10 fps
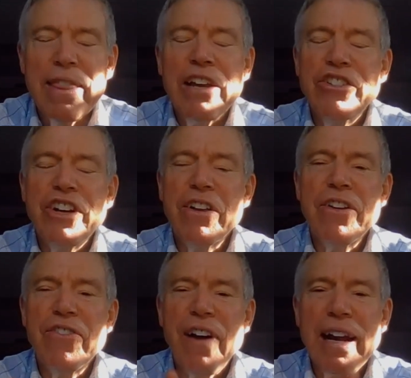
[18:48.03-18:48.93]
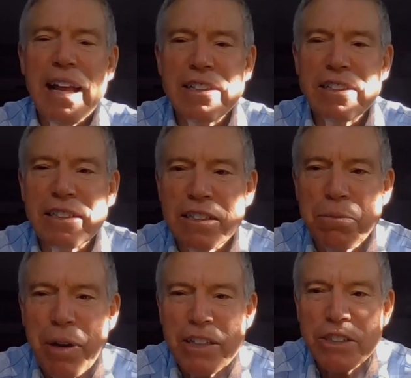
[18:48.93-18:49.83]
they share their finances as
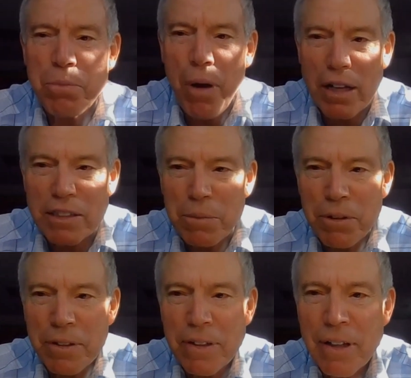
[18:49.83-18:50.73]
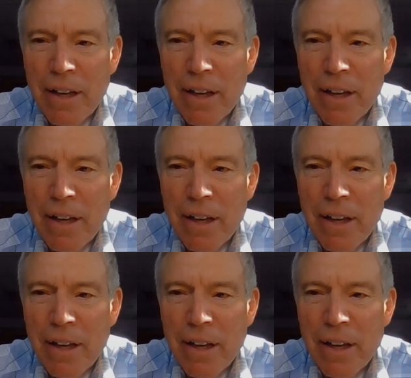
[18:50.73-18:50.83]
much as possible,